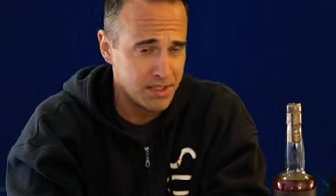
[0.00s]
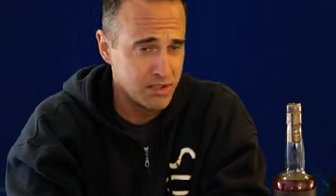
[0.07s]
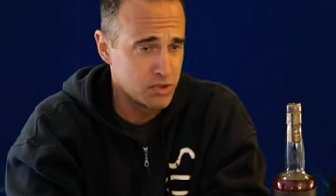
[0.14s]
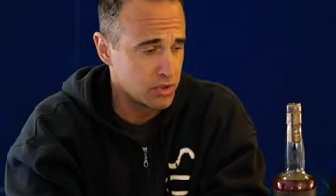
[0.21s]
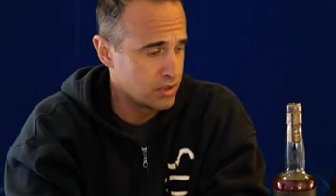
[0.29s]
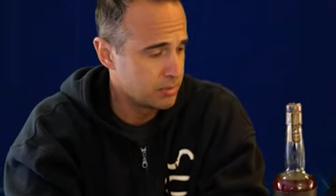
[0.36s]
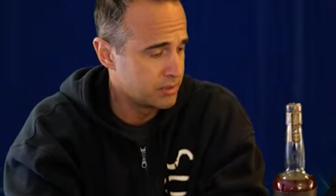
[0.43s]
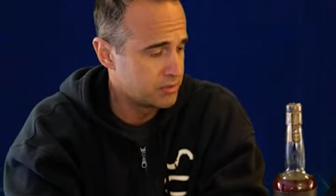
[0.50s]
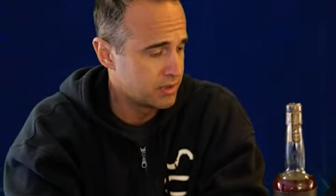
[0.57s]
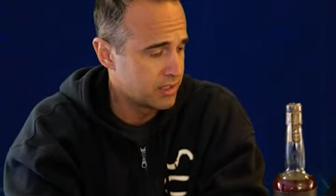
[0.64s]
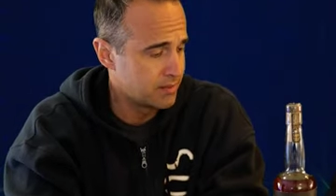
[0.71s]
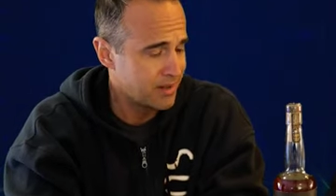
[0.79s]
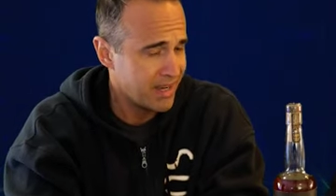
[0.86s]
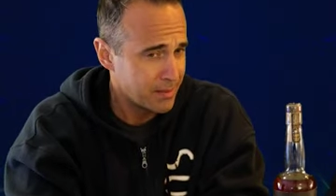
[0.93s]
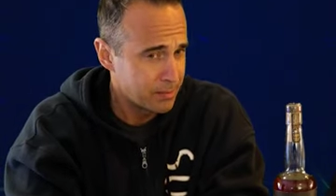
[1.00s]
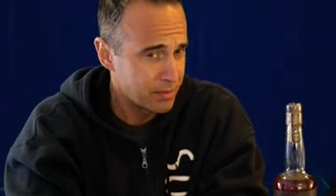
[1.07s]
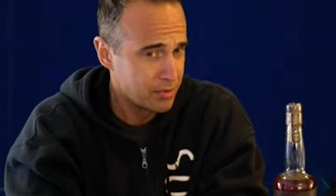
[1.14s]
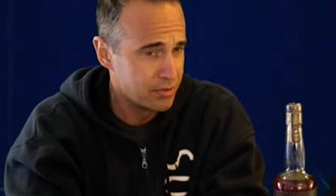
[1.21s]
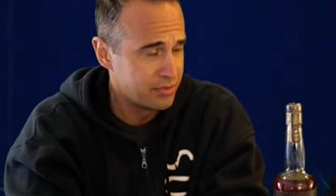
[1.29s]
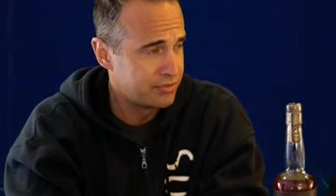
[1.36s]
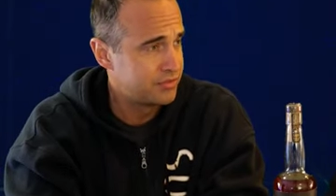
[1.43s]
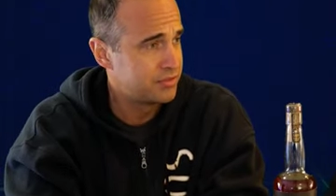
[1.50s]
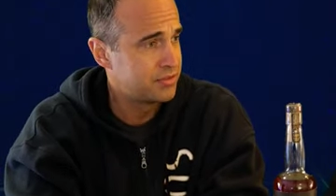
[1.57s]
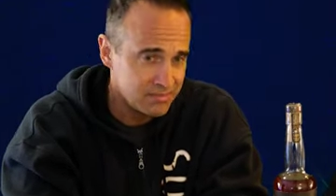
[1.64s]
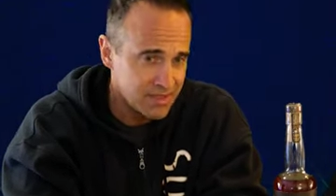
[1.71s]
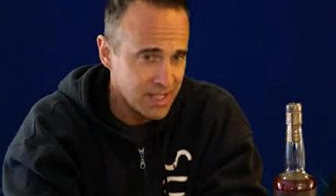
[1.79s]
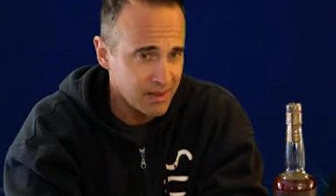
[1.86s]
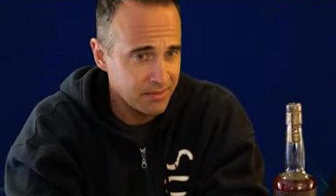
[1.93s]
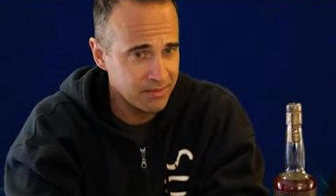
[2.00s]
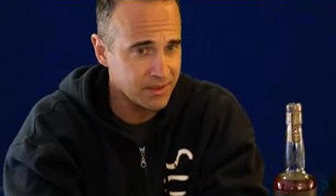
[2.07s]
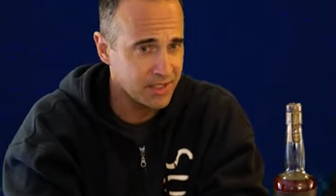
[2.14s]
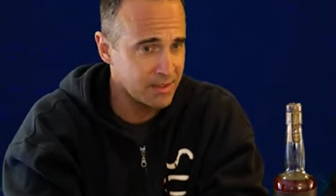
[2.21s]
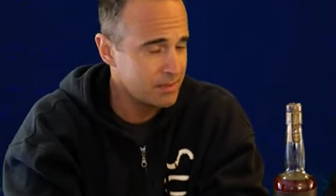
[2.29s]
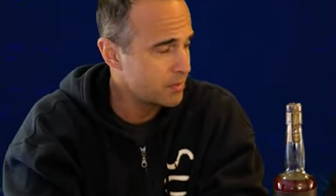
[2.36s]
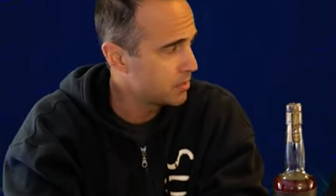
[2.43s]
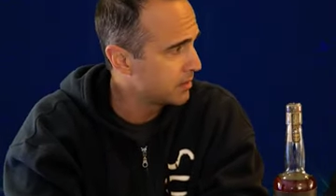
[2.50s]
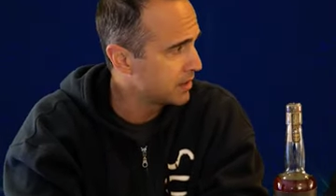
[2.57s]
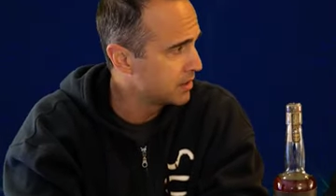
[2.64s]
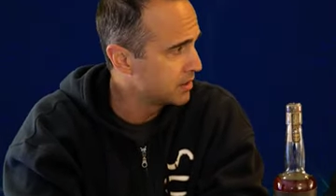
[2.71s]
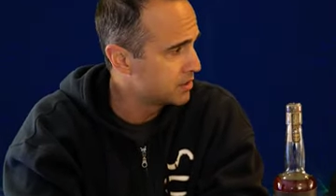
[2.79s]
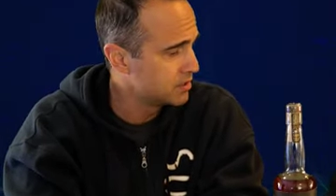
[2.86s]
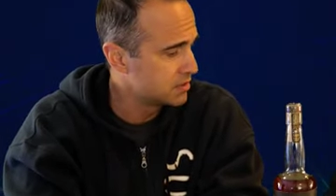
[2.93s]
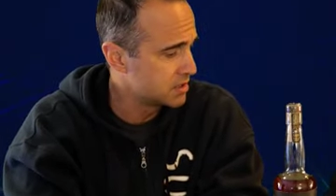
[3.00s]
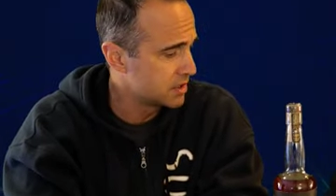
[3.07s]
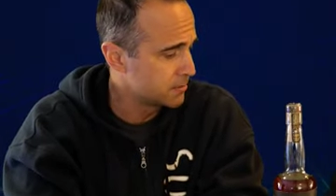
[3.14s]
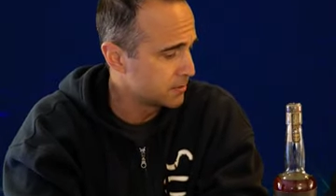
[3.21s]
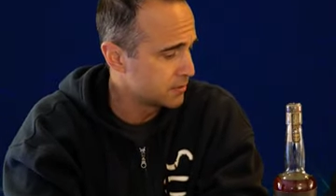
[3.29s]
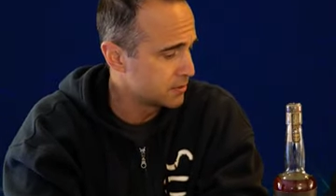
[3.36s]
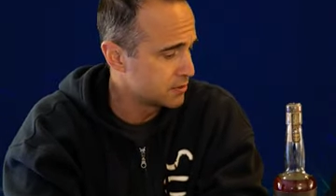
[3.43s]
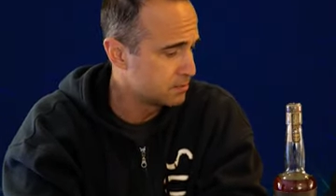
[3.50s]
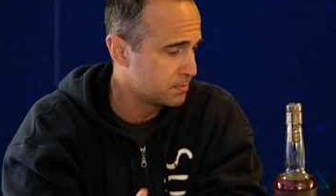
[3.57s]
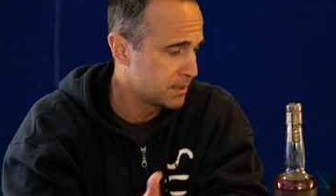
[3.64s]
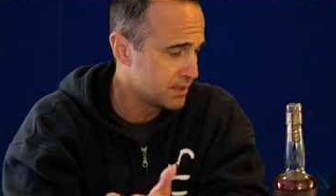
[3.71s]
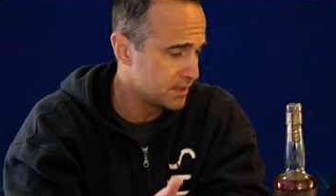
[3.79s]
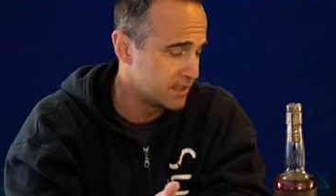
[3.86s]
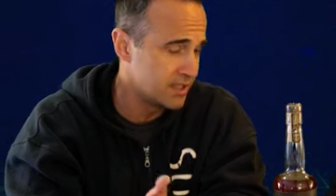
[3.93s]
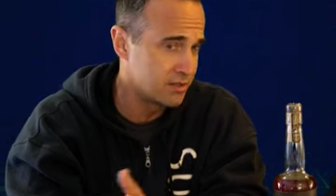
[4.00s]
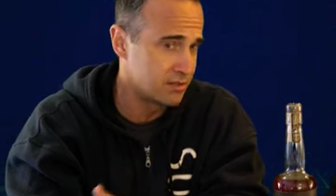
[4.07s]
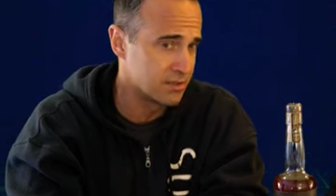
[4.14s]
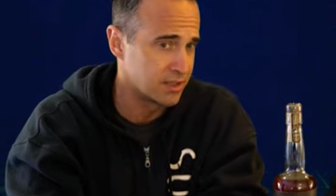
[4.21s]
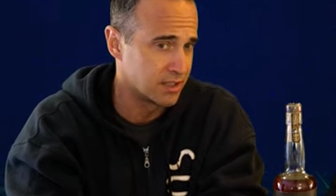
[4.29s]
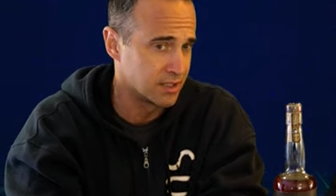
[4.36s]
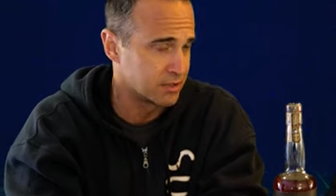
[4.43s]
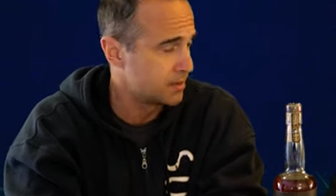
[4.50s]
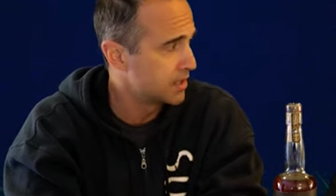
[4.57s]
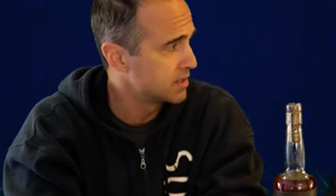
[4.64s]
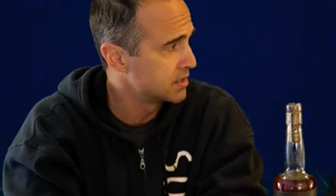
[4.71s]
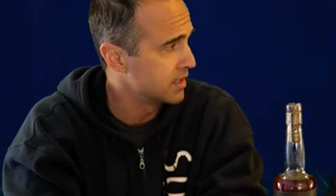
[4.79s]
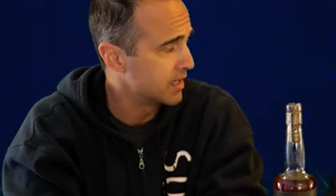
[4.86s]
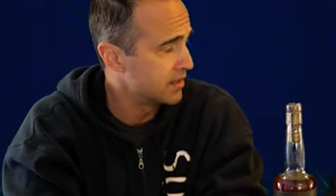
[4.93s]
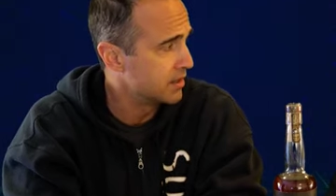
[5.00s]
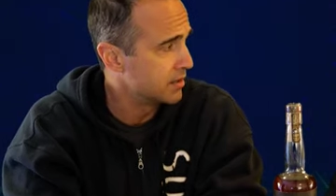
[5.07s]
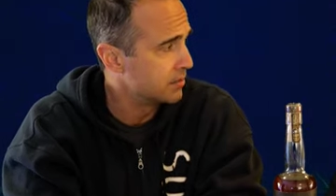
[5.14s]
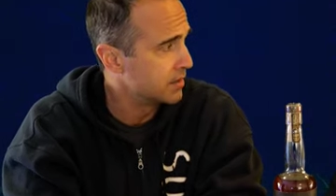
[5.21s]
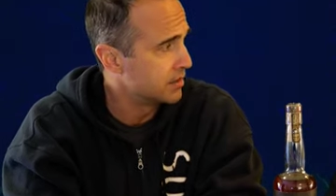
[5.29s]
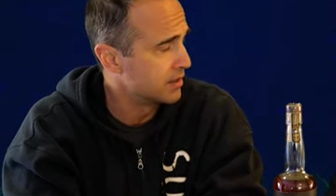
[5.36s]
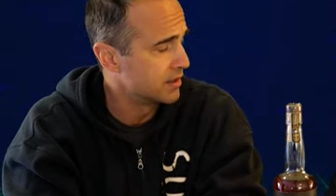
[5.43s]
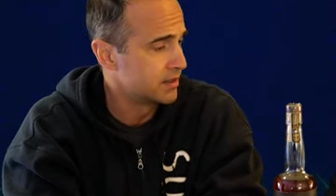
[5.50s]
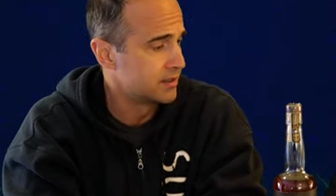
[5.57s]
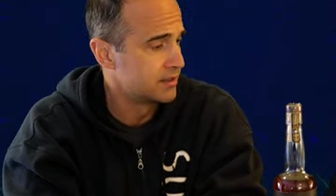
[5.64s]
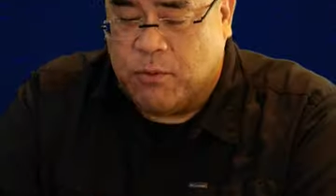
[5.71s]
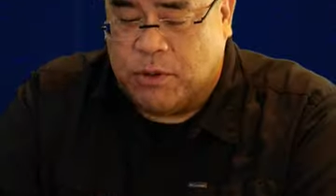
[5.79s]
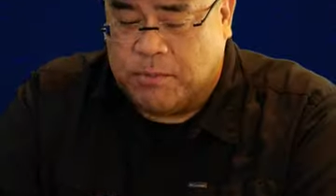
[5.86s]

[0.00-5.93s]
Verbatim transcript: pretty enjoyable dram, high proof. Not going to be one of my go-to sippers, but an interesting expression, I think. What do you think? I